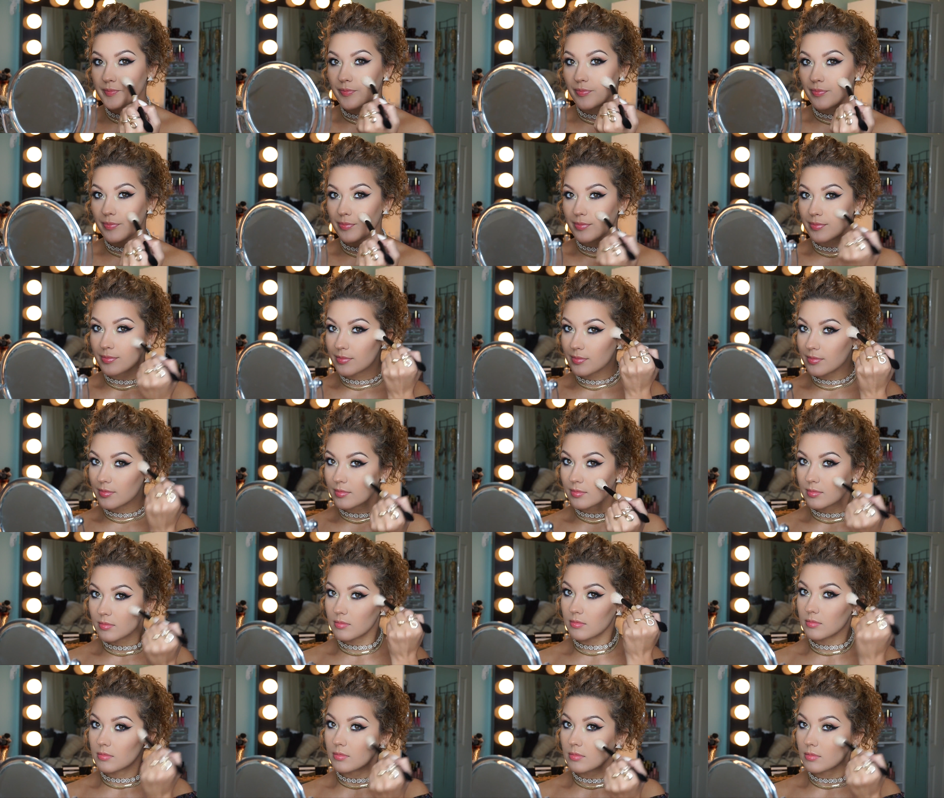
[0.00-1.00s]

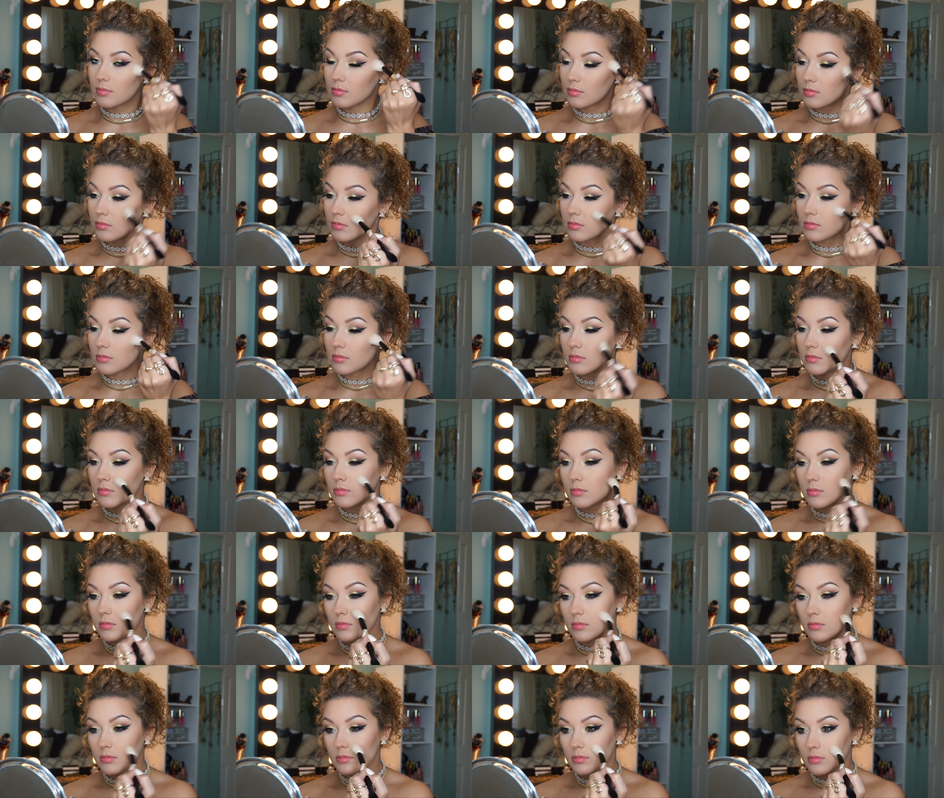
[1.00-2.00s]

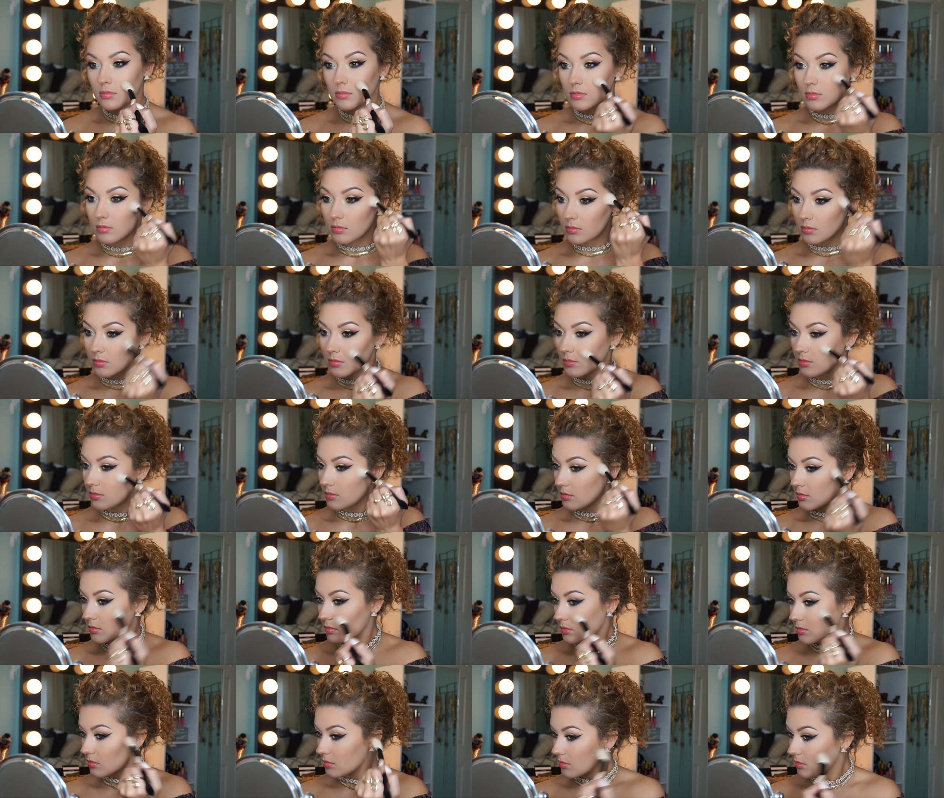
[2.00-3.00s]

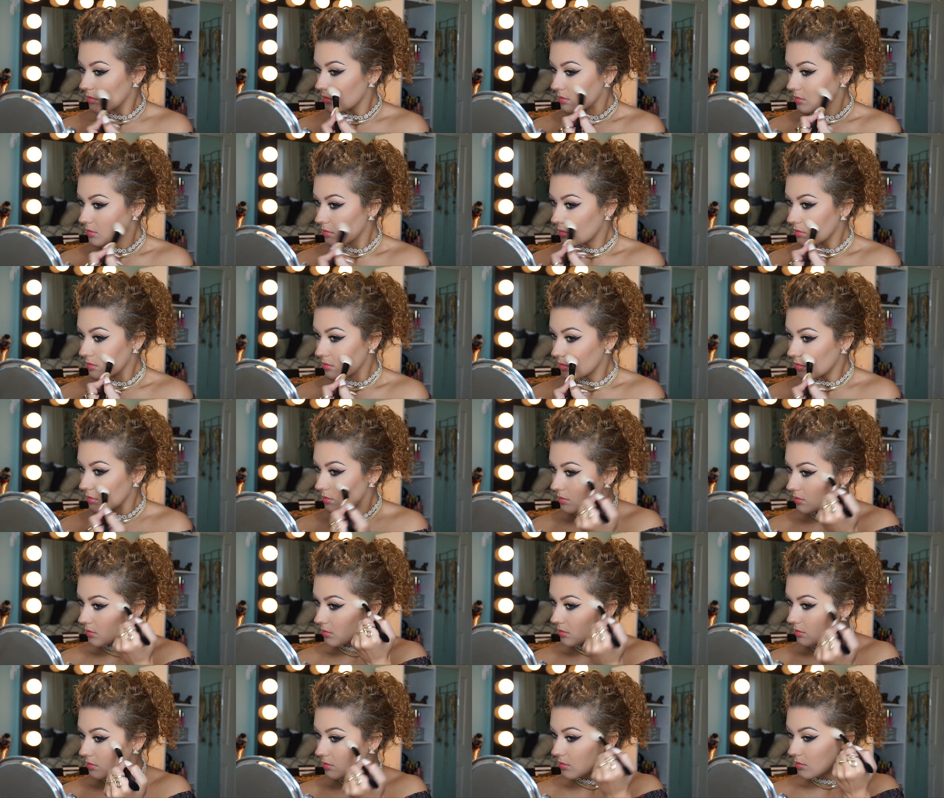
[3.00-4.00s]

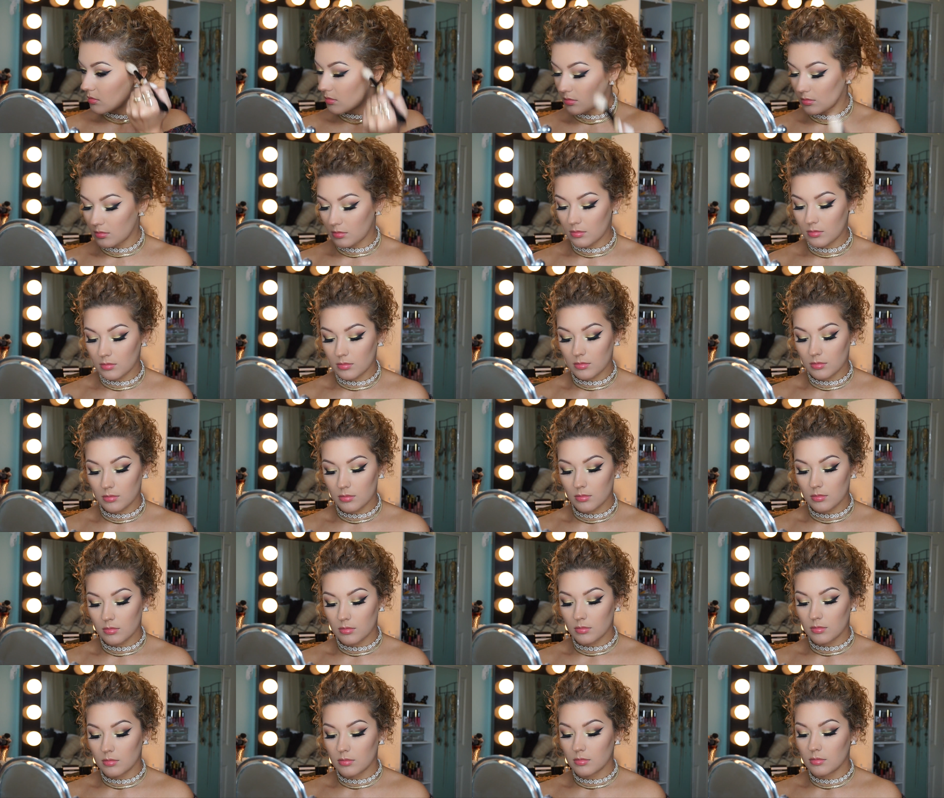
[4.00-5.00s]

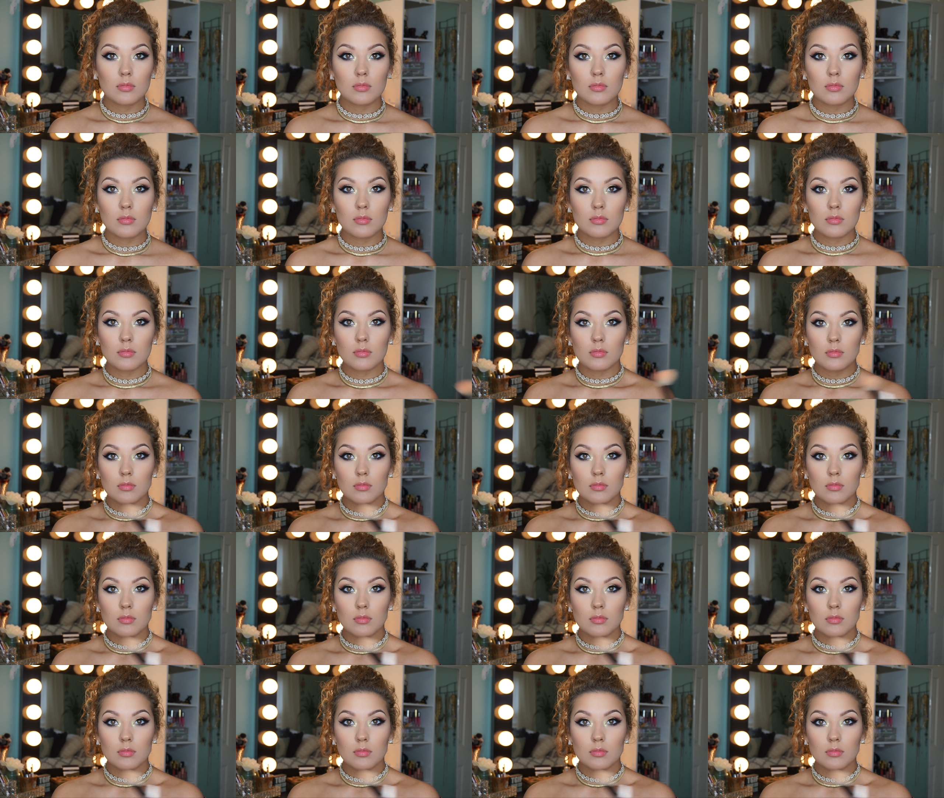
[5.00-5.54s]
No one is speaking in this clip.